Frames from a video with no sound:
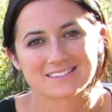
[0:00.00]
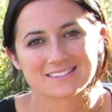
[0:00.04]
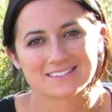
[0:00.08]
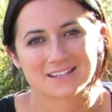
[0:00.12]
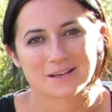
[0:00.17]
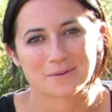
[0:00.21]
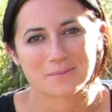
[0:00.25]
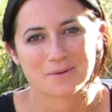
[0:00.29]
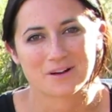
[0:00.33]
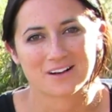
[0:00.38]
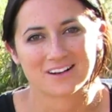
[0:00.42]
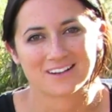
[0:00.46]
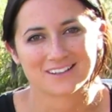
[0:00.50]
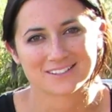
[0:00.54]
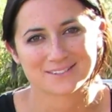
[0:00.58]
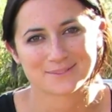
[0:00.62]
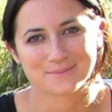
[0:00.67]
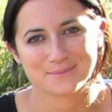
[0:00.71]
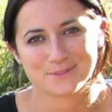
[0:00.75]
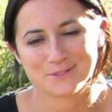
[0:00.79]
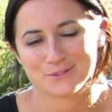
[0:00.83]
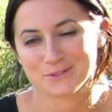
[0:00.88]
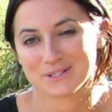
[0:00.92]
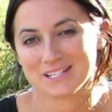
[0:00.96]
some
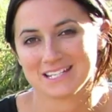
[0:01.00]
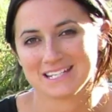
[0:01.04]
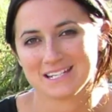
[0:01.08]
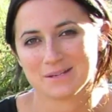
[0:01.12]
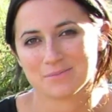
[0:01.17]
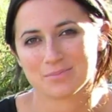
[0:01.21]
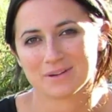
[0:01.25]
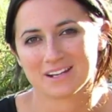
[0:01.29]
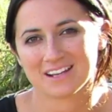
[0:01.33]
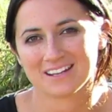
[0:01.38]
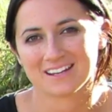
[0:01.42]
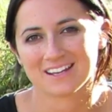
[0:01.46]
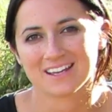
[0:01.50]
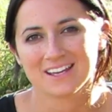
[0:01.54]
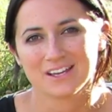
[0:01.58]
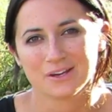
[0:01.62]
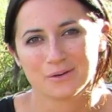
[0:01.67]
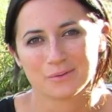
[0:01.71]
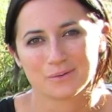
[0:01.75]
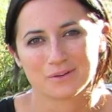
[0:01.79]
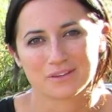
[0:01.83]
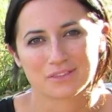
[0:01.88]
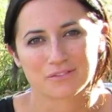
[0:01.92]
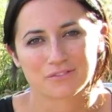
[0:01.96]
awesome zucchini bread
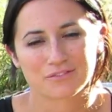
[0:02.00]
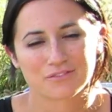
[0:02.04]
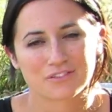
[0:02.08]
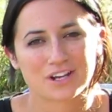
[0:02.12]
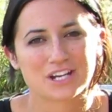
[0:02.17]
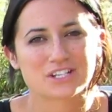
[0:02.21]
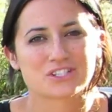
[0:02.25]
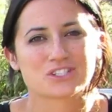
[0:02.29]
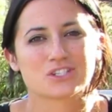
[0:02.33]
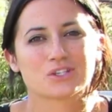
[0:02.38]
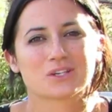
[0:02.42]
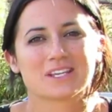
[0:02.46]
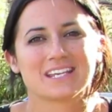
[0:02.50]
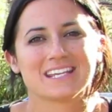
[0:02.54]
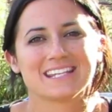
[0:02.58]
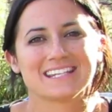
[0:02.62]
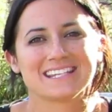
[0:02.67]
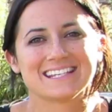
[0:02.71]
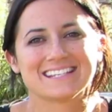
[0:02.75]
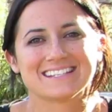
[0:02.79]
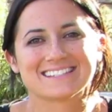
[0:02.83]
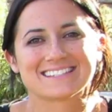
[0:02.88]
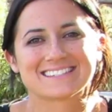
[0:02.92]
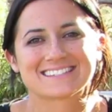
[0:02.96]
with fresh
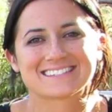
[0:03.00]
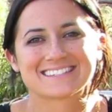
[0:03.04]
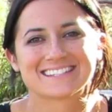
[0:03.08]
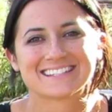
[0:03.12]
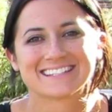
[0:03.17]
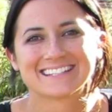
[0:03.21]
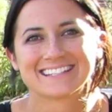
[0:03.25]
zucchinis.